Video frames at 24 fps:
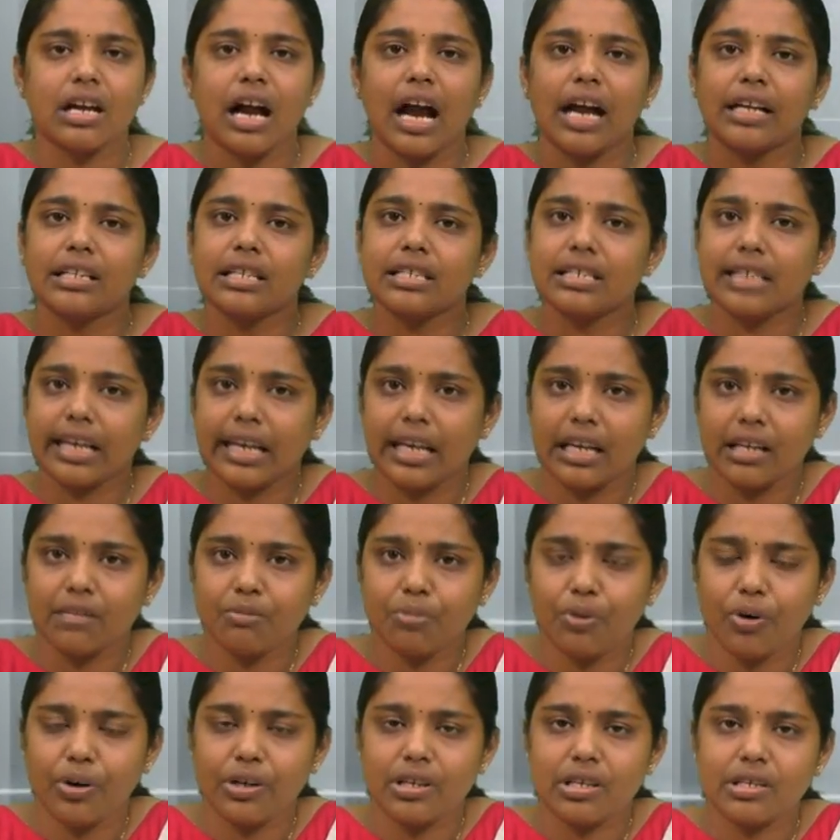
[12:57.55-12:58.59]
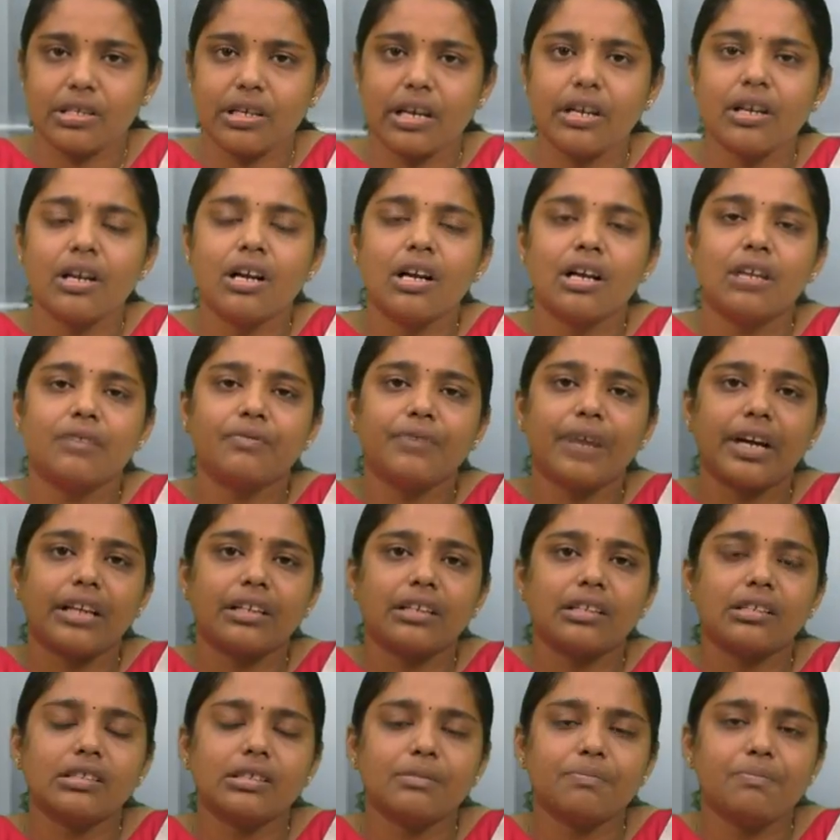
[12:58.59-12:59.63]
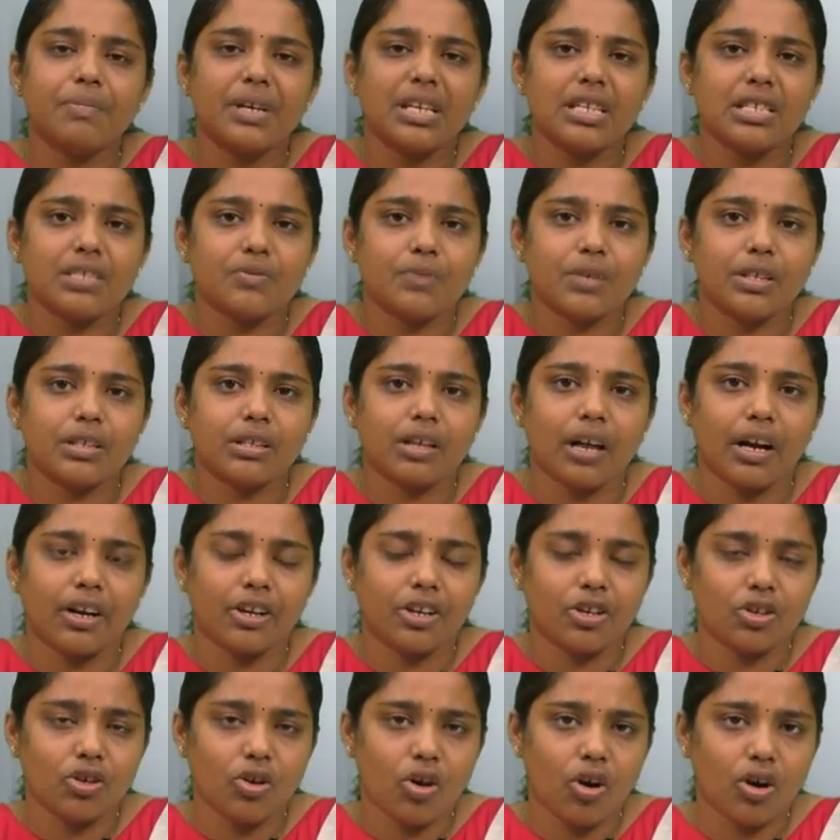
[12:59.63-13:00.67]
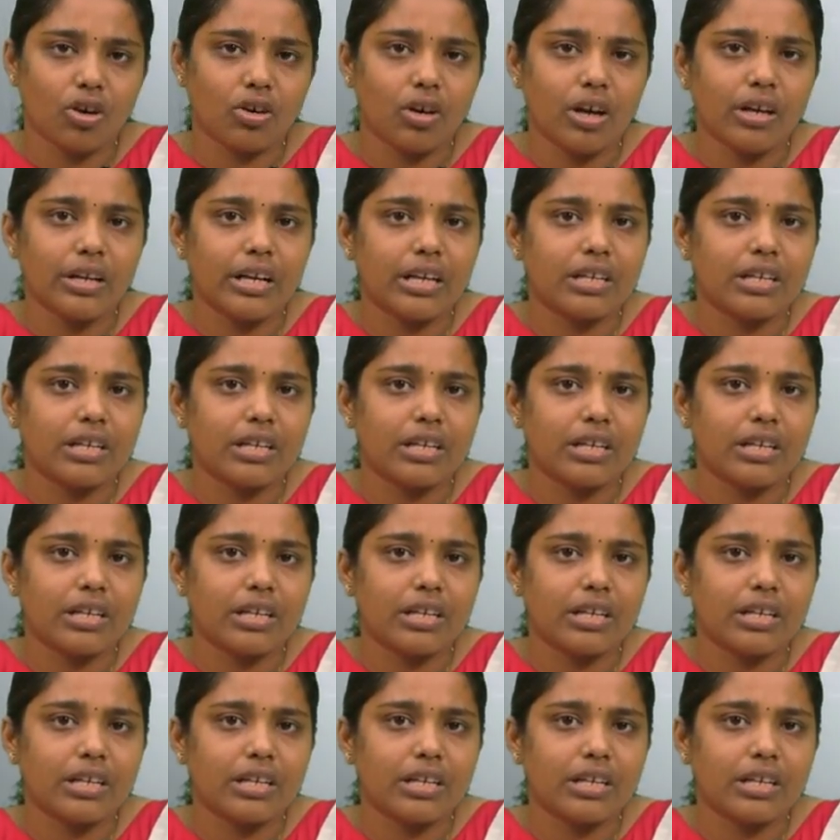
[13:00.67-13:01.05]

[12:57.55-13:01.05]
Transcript: And the second point is that whether the peace will continue or not,